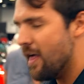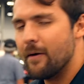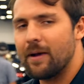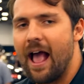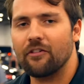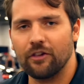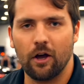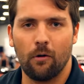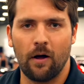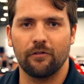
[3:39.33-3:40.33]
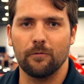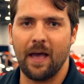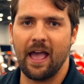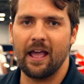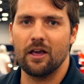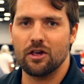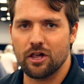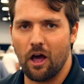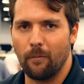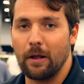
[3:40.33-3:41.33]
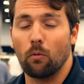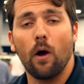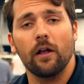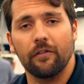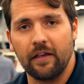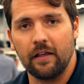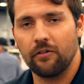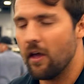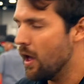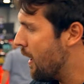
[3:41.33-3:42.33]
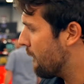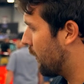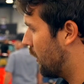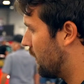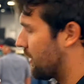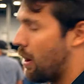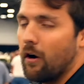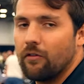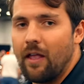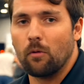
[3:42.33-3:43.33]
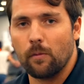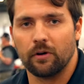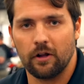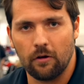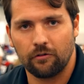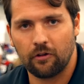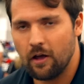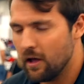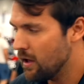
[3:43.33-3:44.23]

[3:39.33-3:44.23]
They would actually go on to pay Shelby royalties for all of the cars that were produced.